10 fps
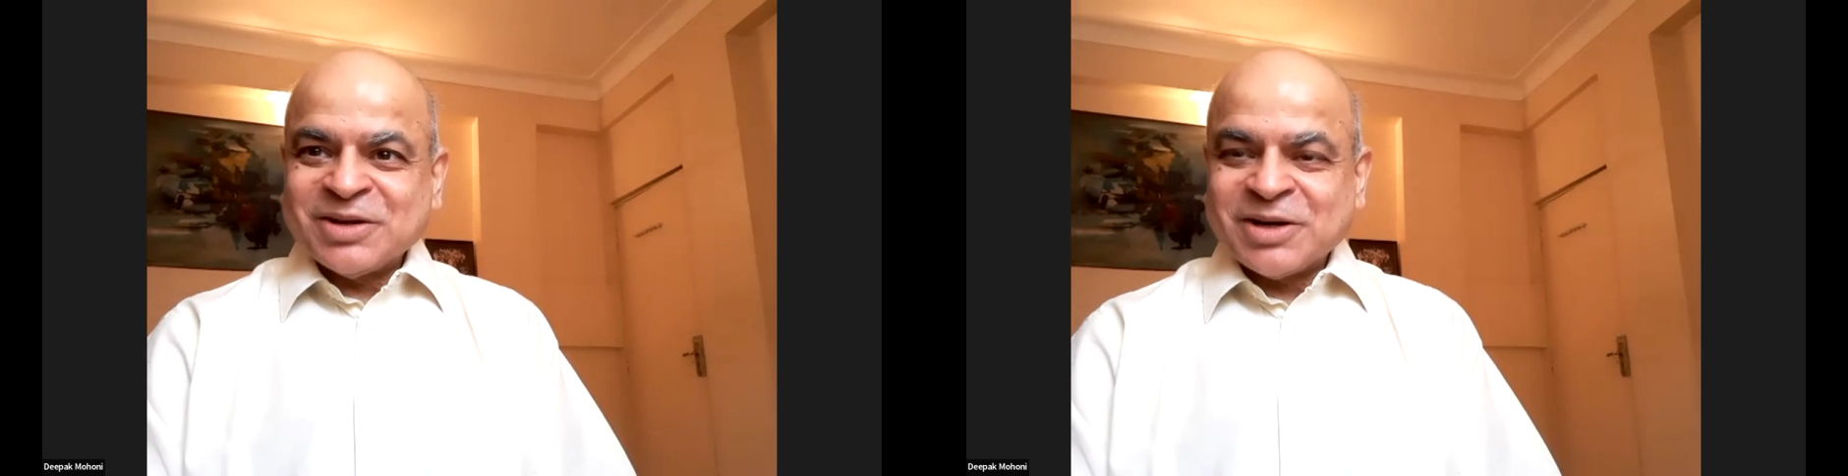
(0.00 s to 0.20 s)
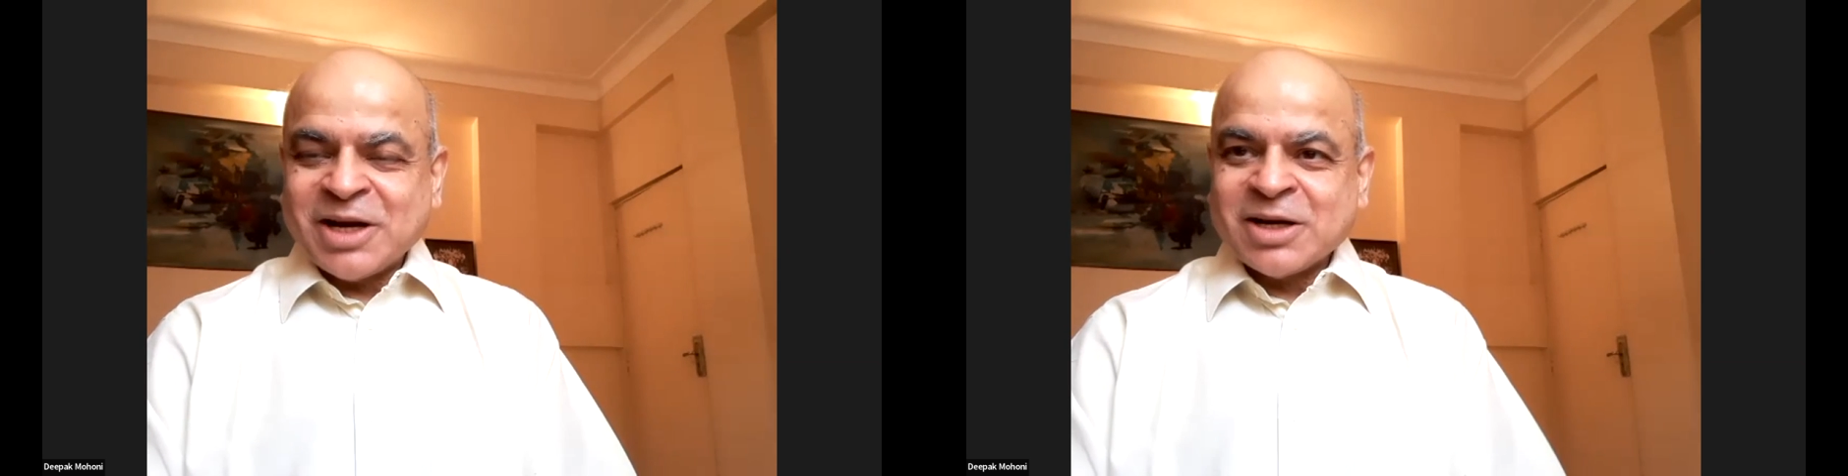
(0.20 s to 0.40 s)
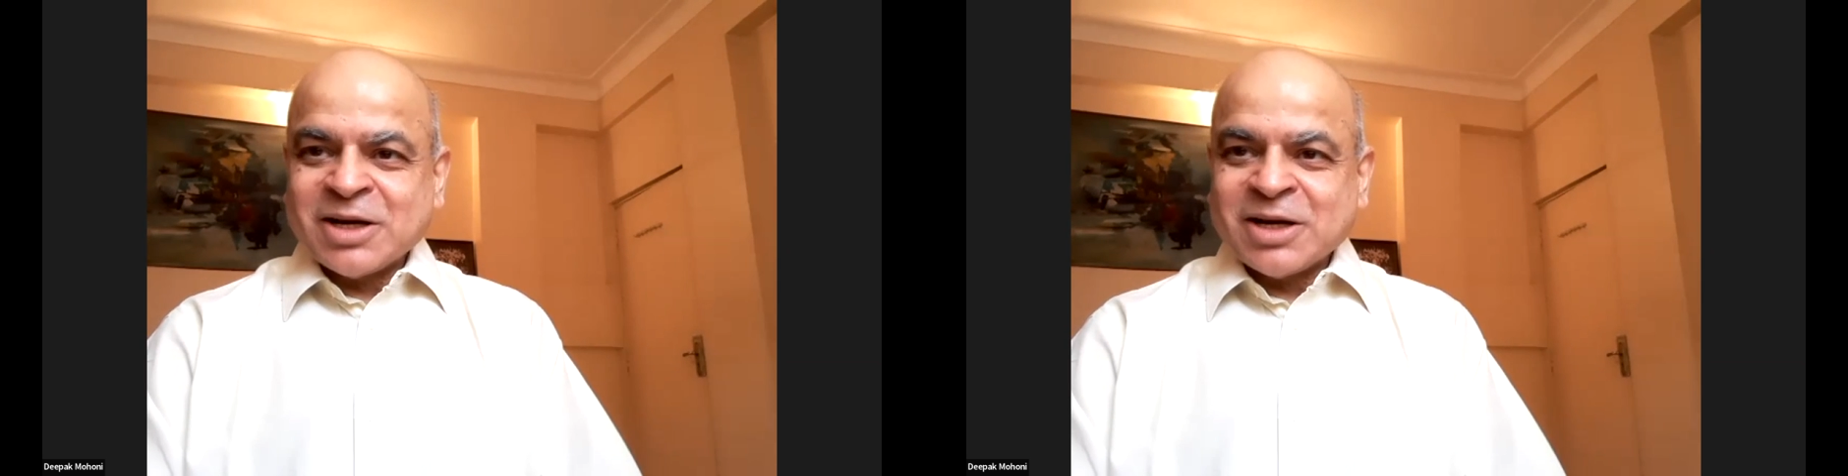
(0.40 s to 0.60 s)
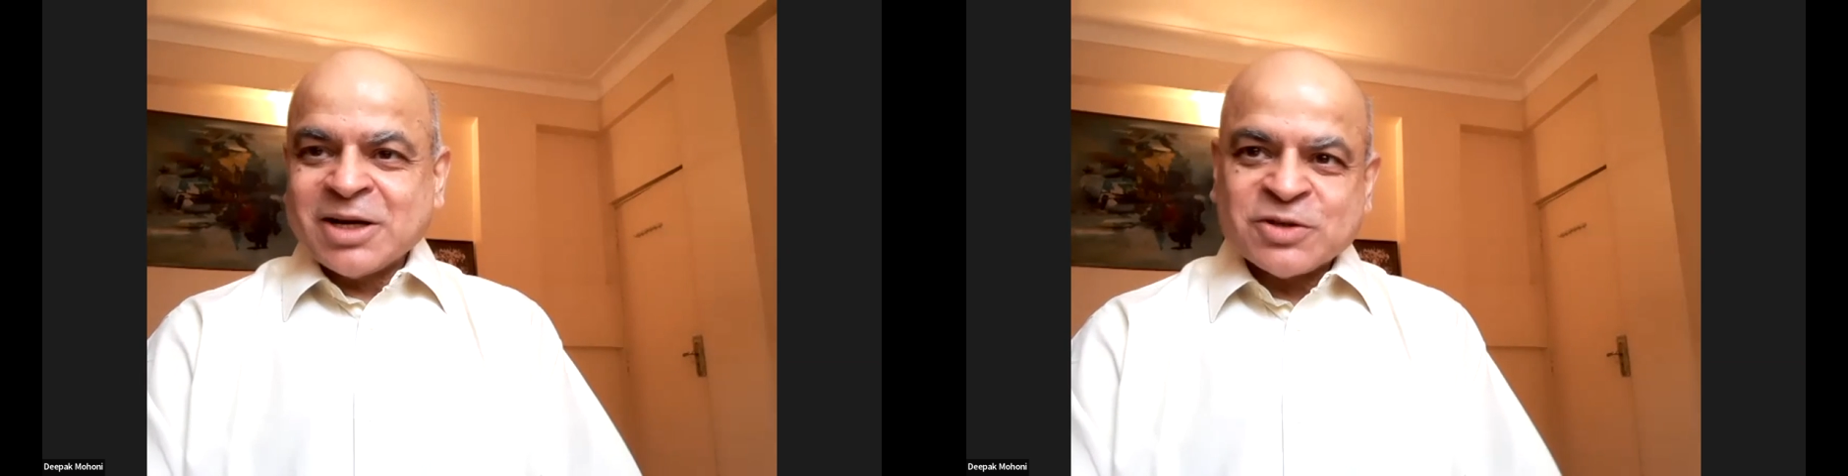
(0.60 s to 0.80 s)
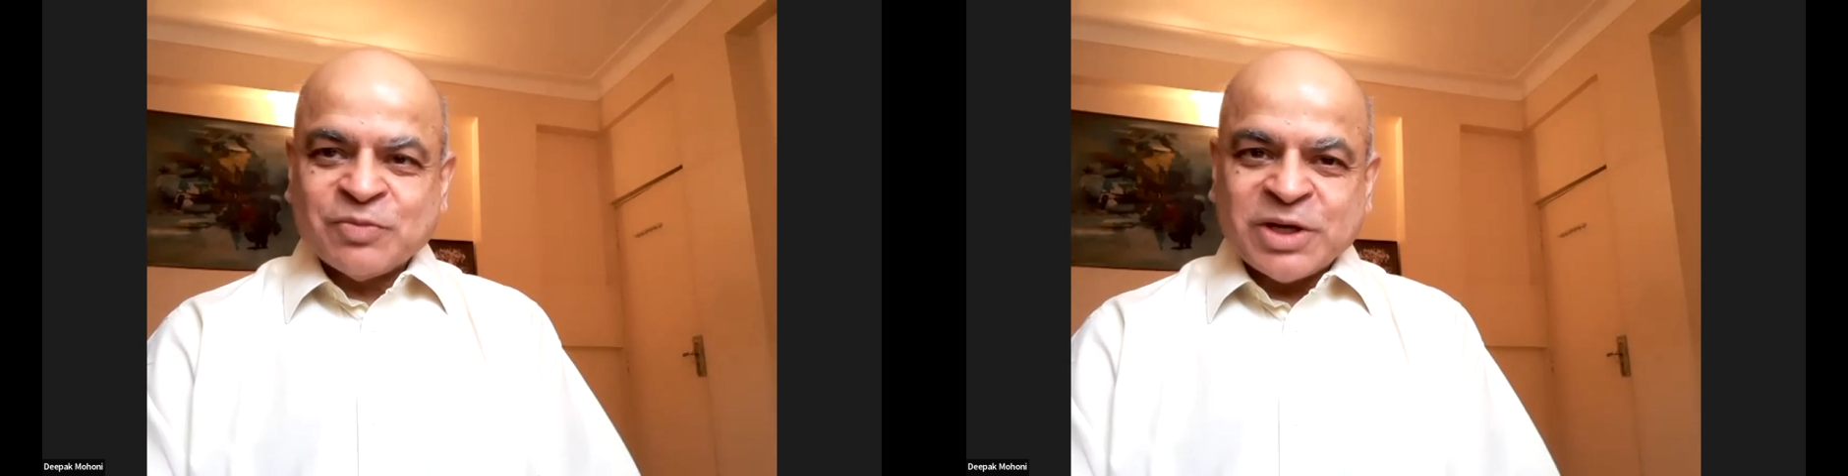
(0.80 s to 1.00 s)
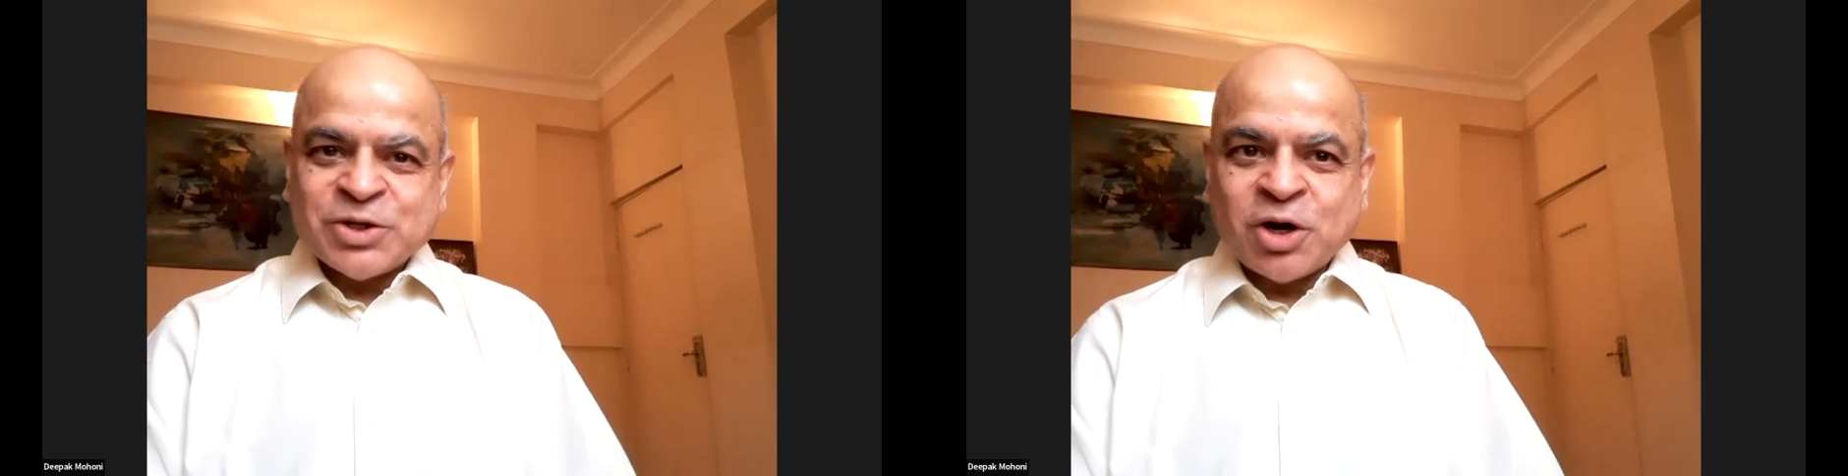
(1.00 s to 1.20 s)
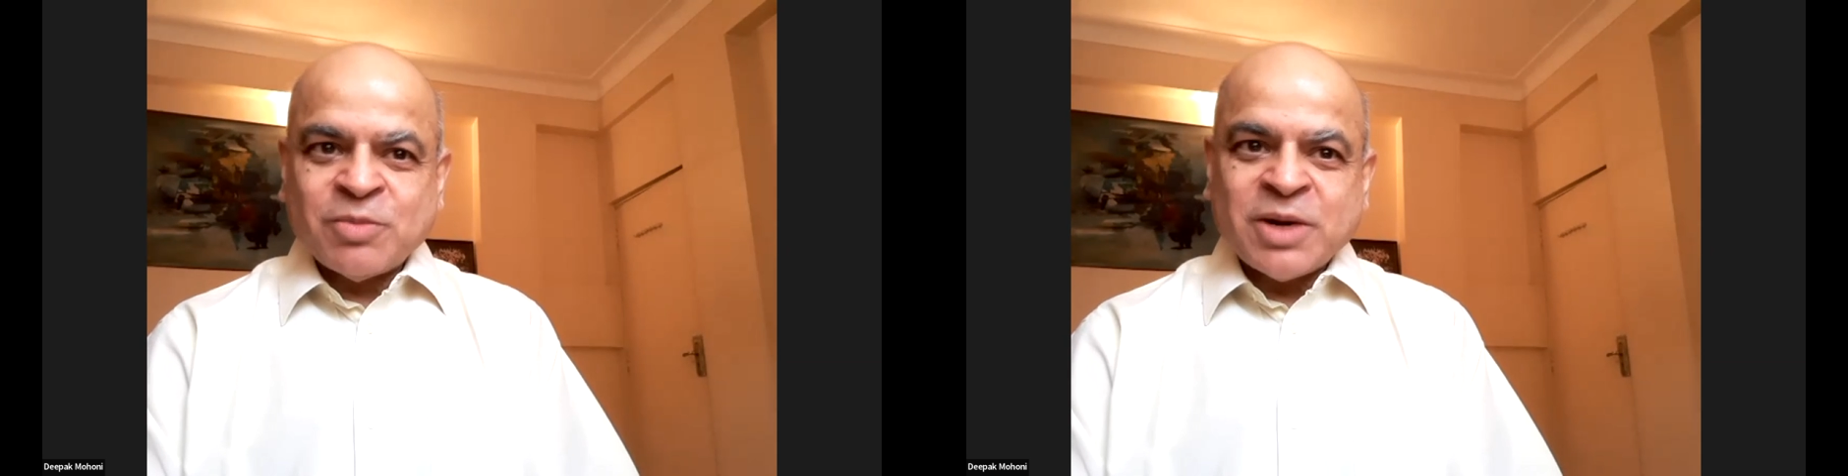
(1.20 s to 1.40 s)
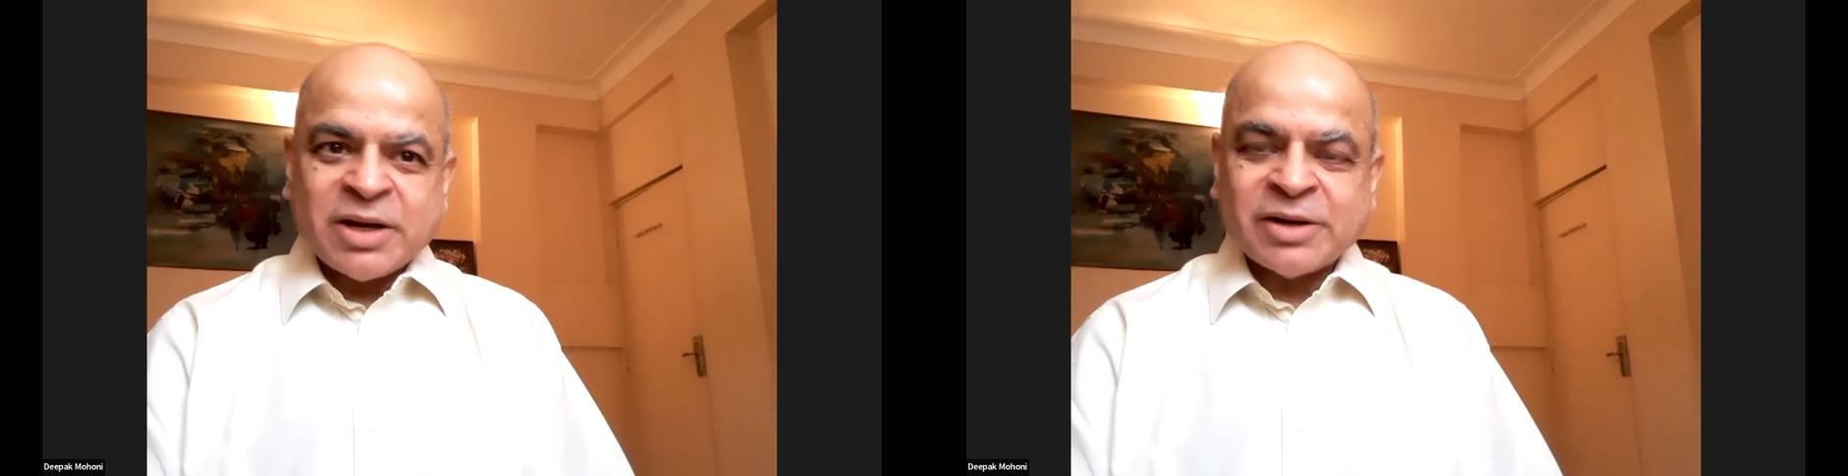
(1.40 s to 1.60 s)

Right now, because of my job,